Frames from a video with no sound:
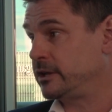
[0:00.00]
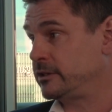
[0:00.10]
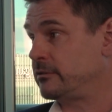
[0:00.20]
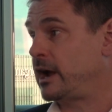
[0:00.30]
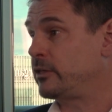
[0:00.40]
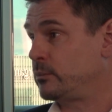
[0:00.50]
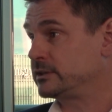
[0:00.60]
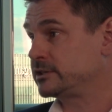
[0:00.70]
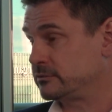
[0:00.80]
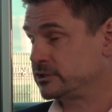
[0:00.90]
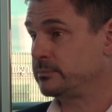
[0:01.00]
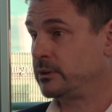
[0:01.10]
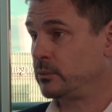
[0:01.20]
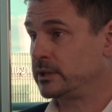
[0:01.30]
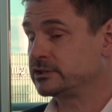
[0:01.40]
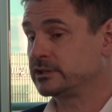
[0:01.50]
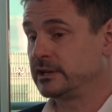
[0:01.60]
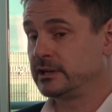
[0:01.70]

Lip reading: there. There are other ones. There are simpler ones.